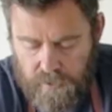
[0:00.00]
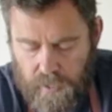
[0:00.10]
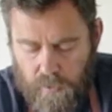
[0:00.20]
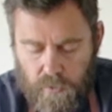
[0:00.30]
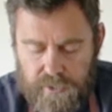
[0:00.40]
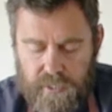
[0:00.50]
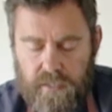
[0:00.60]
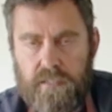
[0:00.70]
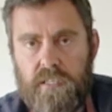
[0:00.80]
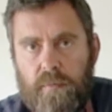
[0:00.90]
Now what I always
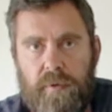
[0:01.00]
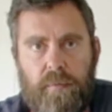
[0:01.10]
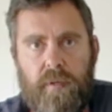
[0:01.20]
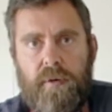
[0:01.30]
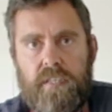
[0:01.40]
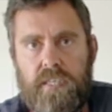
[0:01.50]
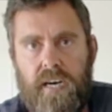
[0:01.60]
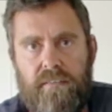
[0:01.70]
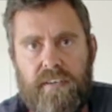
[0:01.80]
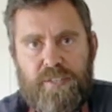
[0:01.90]
like to tell people about
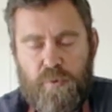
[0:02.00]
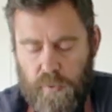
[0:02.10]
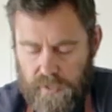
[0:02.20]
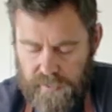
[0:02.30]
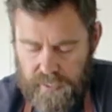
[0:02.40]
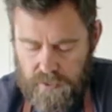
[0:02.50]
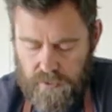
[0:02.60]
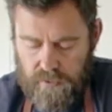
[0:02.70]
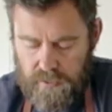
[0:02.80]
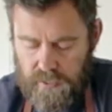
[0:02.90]
skiving as well when I've had
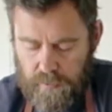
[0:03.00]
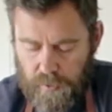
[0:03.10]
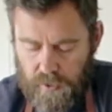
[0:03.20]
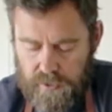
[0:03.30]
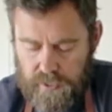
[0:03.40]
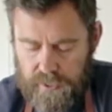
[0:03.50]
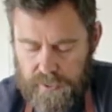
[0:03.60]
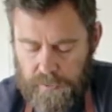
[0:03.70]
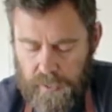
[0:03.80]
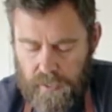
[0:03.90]
students in the past
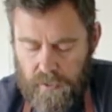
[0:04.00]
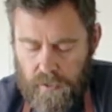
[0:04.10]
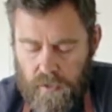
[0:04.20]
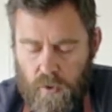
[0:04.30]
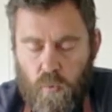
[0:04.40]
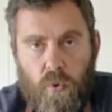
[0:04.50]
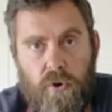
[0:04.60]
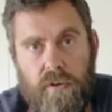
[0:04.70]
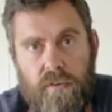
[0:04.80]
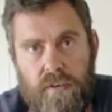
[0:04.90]
is
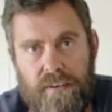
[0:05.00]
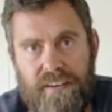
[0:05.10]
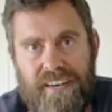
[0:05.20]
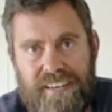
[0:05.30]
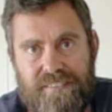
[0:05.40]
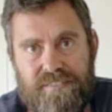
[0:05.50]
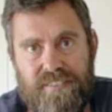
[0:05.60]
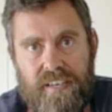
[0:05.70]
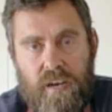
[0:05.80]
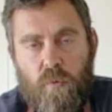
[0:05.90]
work the knife
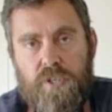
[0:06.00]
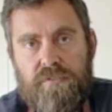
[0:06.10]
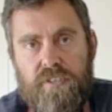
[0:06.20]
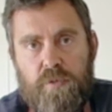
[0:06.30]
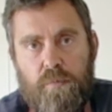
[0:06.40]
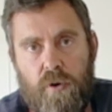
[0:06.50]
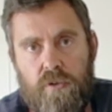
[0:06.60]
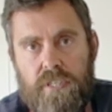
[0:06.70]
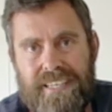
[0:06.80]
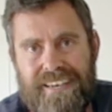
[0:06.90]
which feels
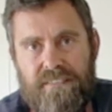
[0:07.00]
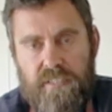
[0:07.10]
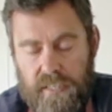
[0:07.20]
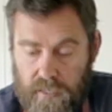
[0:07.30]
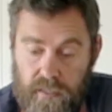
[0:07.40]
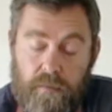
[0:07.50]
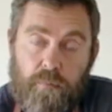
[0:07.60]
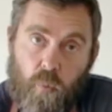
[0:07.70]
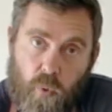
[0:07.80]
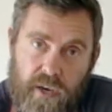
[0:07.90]
most comfortable, in the
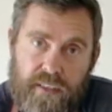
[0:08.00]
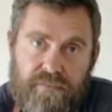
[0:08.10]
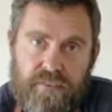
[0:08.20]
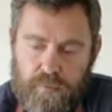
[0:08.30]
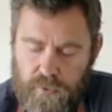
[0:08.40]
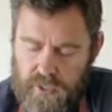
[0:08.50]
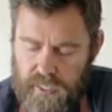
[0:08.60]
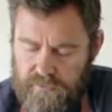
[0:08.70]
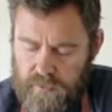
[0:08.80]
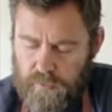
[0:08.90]
way that feels most
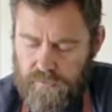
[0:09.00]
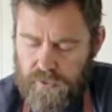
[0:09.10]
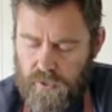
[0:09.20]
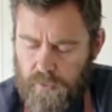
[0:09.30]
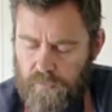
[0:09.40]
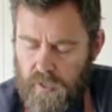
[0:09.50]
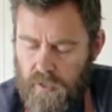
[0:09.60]
comfortable for you.